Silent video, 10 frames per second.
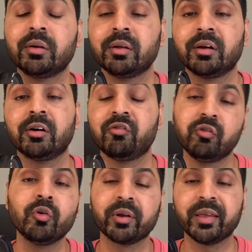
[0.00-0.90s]

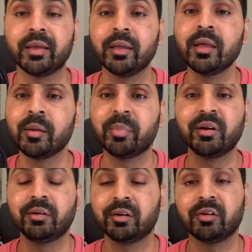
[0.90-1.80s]
4K, but
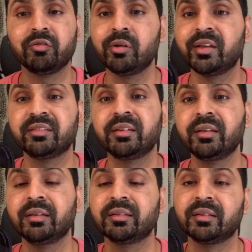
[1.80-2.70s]
full
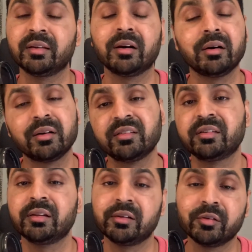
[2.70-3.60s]
HD are
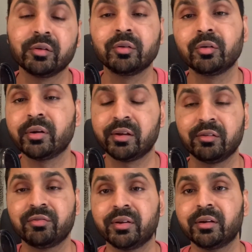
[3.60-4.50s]
still good
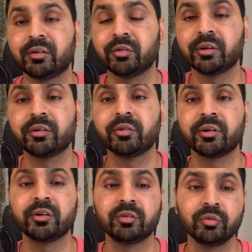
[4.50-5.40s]
enough in
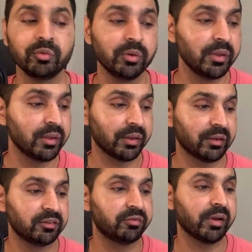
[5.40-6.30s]
2022
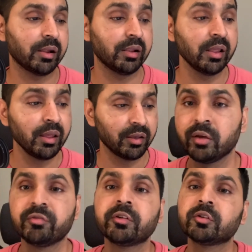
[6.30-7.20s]
as well.
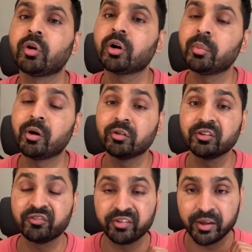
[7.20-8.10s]
If you talk about the
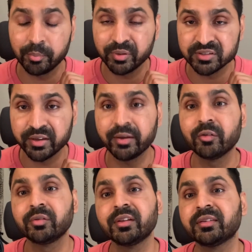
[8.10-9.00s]
frame per second
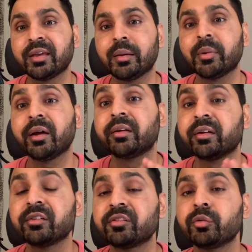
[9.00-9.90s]
on this camera, it
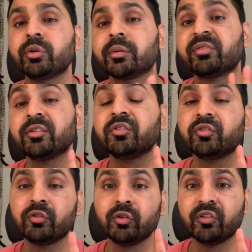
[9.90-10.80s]
can shoot up to
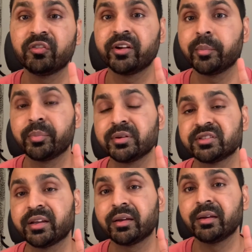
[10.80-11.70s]
4 frame per
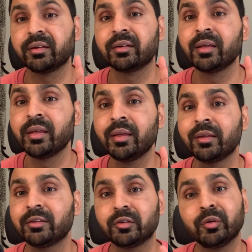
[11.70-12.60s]
second.
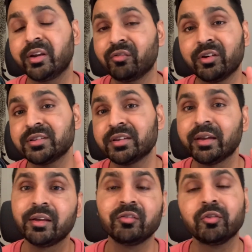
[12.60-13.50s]
So in 1
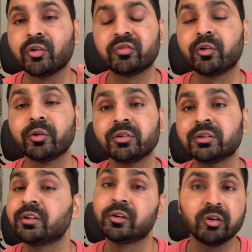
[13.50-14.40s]
second 4 photos,
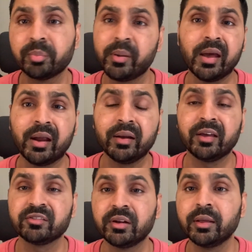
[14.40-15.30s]
not bad
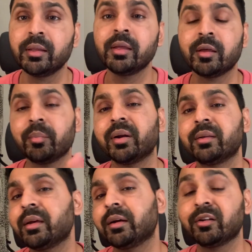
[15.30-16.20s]
actually, but
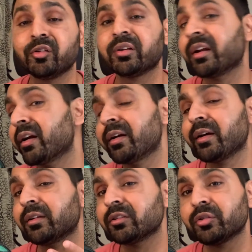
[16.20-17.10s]
yeah, not great
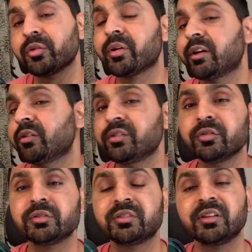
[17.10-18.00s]
either. So you cannot
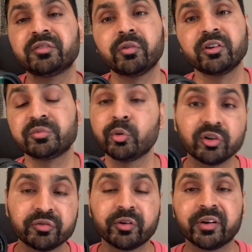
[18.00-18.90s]
use this for sports
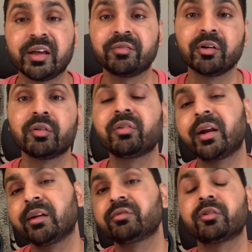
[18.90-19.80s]
photography or
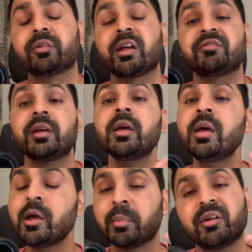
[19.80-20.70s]
wildlife photography,
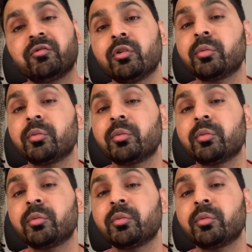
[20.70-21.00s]
but for